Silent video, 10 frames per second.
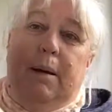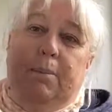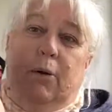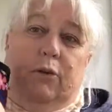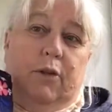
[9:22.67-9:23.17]
my
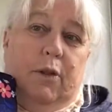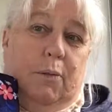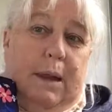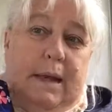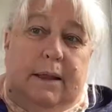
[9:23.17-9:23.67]
purse of the
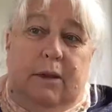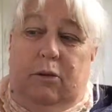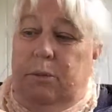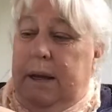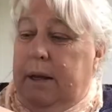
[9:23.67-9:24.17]
week
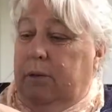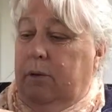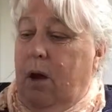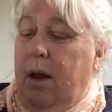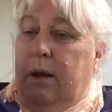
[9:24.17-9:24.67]
this week. It's
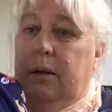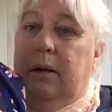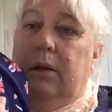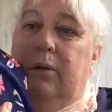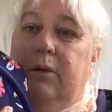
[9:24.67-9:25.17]
got a
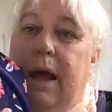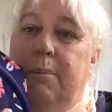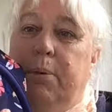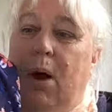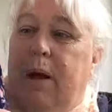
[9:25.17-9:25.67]
little
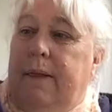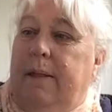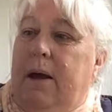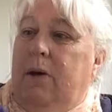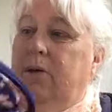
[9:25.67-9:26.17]
side pocket
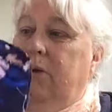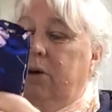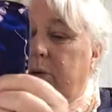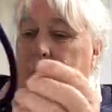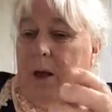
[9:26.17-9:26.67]
there
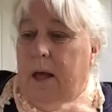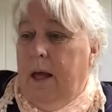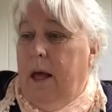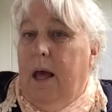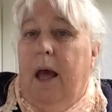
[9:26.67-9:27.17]
too.
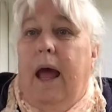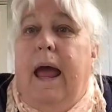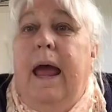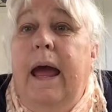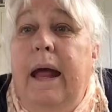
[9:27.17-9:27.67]

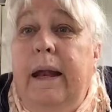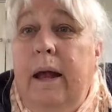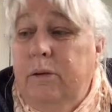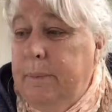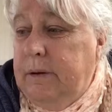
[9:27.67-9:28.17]
And
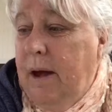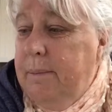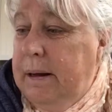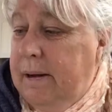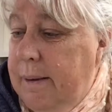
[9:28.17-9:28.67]
how's my time?
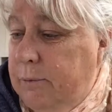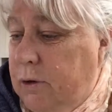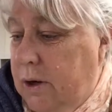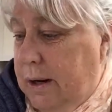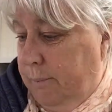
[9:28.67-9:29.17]
My time's
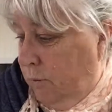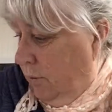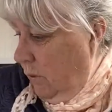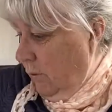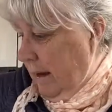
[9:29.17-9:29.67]
good. I'm
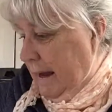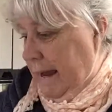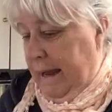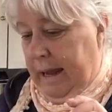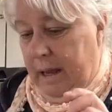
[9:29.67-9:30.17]
doing
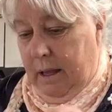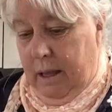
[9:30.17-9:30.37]
okay.